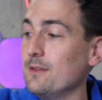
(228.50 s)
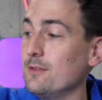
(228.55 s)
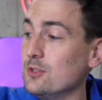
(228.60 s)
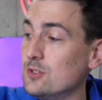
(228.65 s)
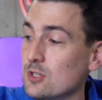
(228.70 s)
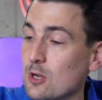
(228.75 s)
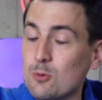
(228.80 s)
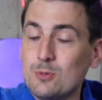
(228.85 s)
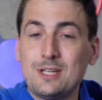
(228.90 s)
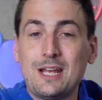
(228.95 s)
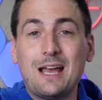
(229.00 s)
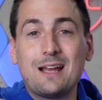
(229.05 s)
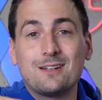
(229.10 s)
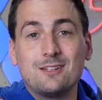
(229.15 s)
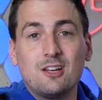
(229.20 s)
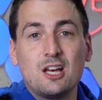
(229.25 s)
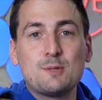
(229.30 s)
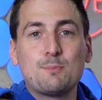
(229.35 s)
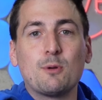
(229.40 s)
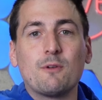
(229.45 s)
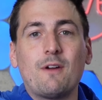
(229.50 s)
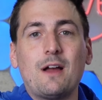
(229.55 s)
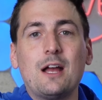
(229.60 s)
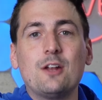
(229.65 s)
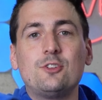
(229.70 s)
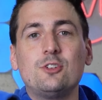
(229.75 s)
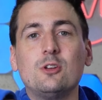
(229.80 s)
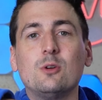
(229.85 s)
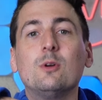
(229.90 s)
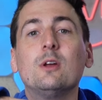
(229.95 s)
ZOTAC does provide
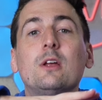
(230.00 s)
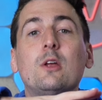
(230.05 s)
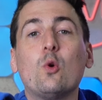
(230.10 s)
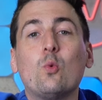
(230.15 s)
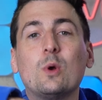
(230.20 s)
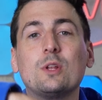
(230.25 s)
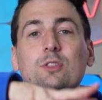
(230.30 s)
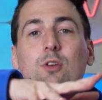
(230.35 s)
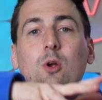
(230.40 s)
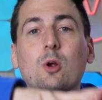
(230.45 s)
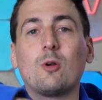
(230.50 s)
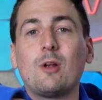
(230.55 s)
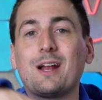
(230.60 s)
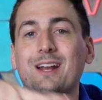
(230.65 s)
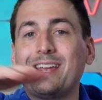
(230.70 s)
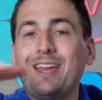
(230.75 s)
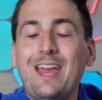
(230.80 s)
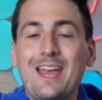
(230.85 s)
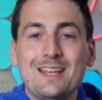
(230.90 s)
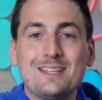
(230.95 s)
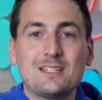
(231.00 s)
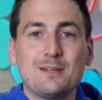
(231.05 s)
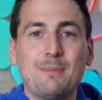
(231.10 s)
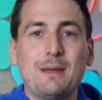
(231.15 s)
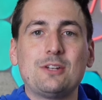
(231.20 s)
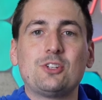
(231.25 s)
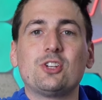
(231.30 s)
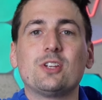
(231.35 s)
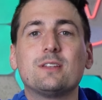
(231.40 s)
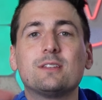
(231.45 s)
you with the correct case
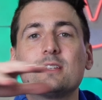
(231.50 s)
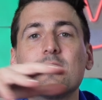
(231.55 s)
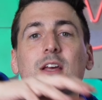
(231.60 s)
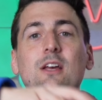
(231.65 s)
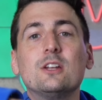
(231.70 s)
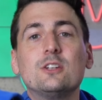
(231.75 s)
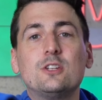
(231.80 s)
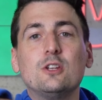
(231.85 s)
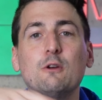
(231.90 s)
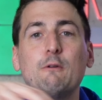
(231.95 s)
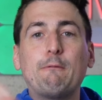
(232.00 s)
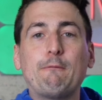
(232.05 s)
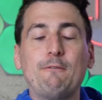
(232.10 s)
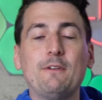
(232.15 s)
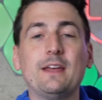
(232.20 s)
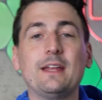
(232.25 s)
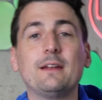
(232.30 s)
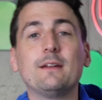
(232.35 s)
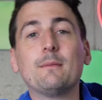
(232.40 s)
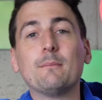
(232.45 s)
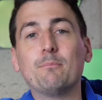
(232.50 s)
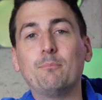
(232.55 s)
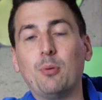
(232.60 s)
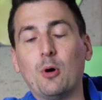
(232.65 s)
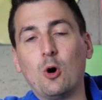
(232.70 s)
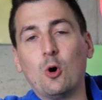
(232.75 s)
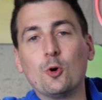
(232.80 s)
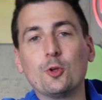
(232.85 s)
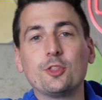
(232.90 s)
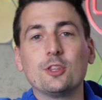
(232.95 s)
dimensions to fit
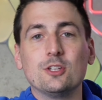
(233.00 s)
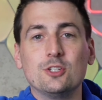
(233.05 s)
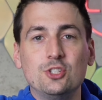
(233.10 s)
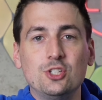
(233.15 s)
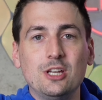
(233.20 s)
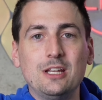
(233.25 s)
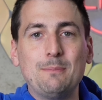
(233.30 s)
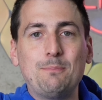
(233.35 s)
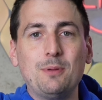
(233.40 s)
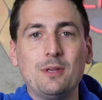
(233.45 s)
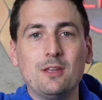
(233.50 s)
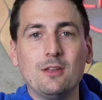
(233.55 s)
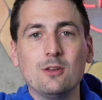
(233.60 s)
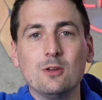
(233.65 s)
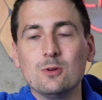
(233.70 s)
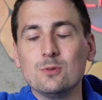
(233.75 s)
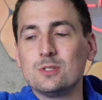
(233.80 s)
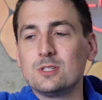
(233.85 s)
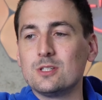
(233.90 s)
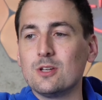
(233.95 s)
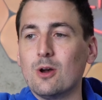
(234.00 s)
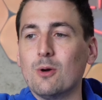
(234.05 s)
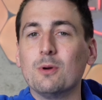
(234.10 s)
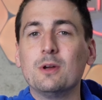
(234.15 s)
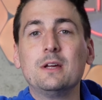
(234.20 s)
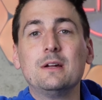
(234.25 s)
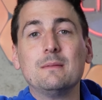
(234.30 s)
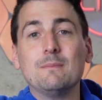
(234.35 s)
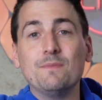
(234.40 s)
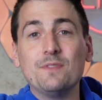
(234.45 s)
both GPUs, so
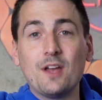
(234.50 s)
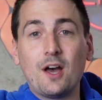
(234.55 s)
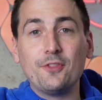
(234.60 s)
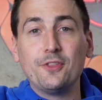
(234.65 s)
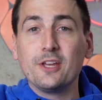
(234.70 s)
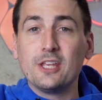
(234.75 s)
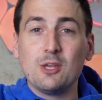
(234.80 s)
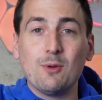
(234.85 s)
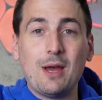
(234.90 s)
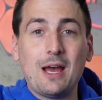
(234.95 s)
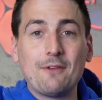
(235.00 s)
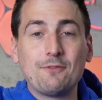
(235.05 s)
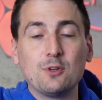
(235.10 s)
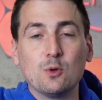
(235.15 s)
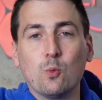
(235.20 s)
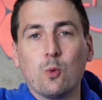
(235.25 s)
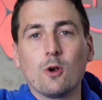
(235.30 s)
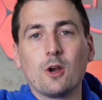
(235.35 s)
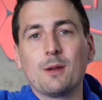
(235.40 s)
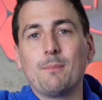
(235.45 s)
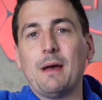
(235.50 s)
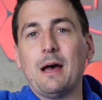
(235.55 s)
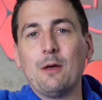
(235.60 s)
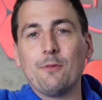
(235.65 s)
nothing you have to worry about